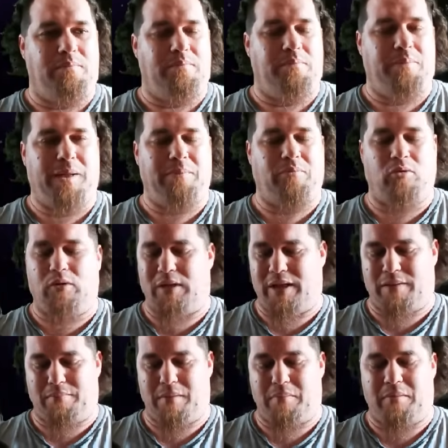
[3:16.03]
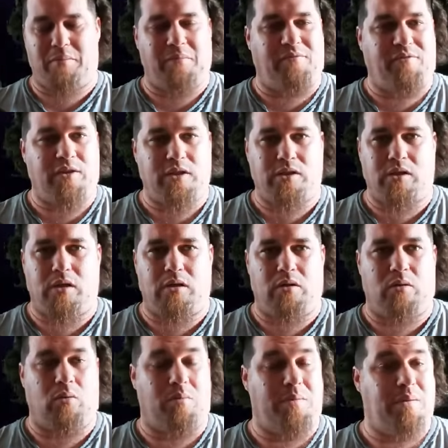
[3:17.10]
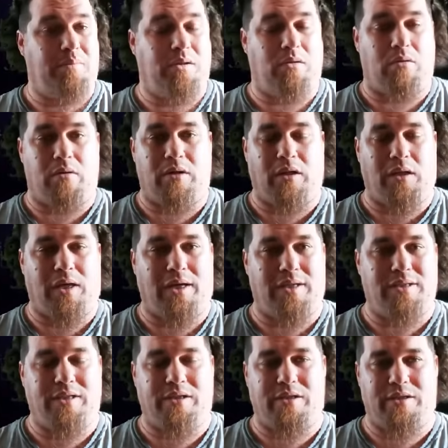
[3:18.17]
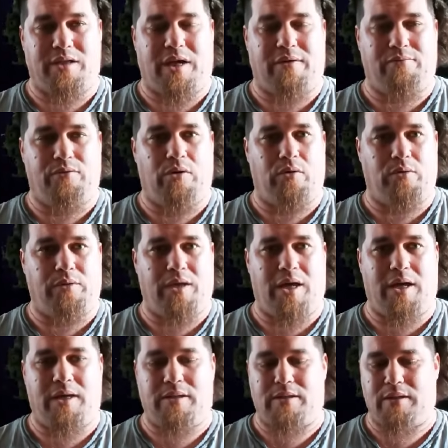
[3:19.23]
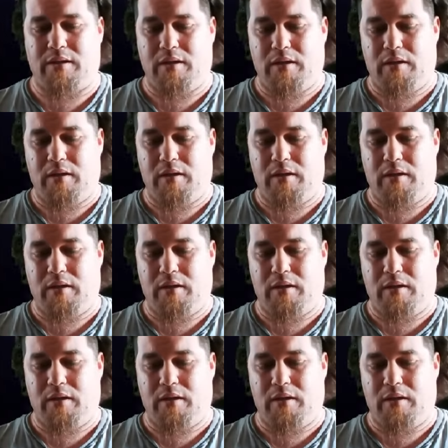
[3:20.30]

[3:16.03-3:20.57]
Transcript: people like maybe Mephisto, or maybe you're in an alliance that doesn't have Noel yet,